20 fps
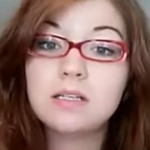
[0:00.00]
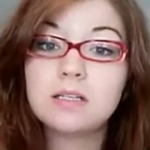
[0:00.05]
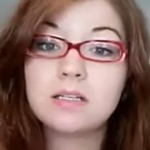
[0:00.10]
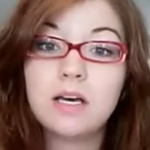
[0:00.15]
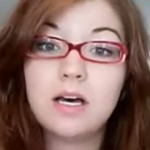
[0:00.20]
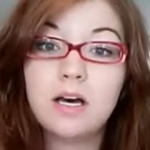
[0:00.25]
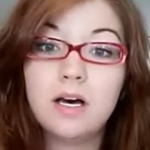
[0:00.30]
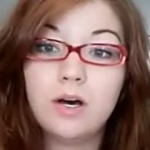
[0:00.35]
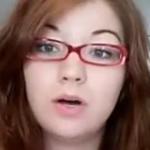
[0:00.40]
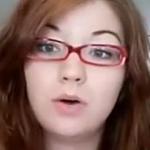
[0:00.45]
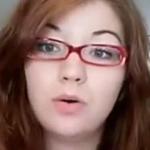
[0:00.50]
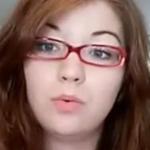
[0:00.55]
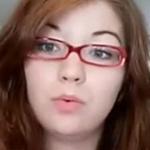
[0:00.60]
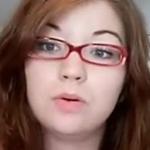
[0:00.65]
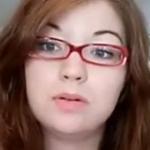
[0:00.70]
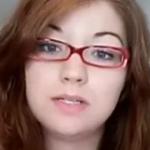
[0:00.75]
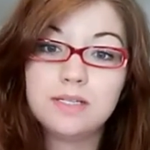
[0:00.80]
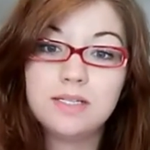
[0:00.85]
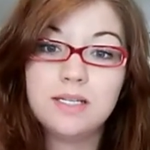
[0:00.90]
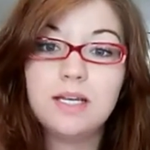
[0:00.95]
So
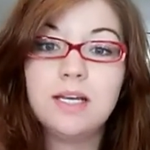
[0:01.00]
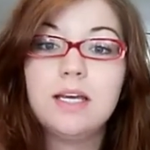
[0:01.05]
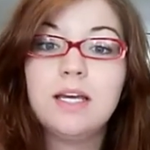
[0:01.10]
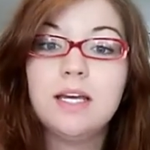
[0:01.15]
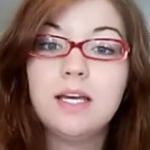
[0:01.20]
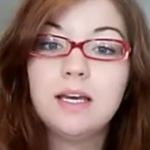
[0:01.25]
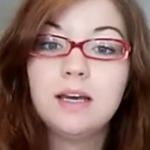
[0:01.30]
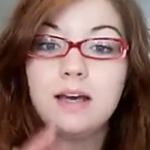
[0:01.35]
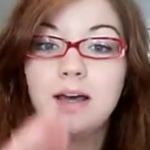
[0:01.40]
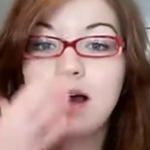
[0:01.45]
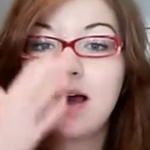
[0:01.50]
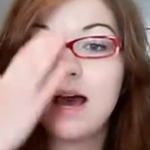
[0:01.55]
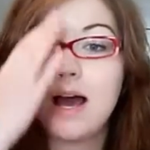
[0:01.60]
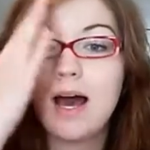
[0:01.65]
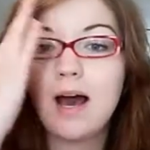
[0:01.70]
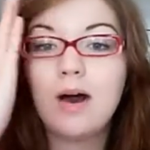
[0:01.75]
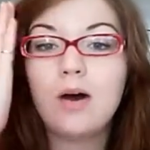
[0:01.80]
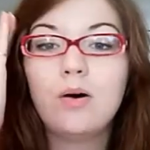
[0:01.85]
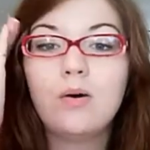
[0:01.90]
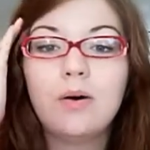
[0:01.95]
we'll see
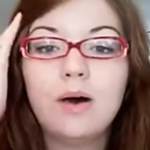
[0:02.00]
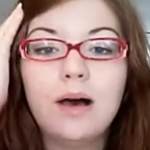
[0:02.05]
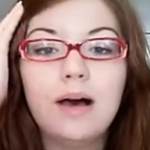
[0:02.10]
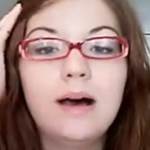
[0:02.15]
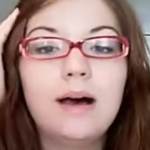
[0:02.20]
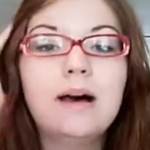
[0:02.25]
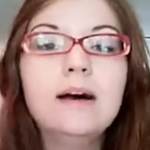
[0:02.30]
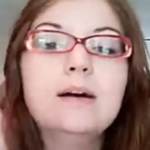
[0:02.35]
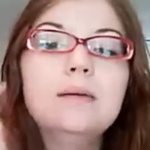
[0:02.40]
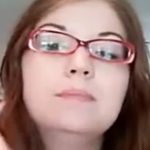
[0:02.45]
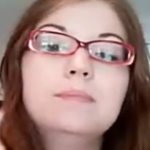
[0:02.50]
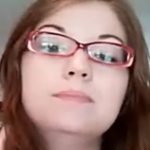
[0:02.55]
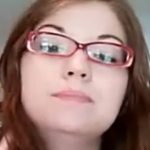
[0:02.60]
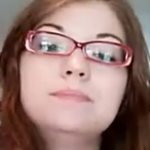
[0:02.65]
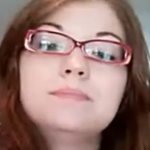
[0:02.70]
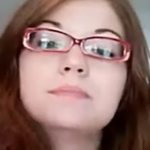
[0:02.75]
how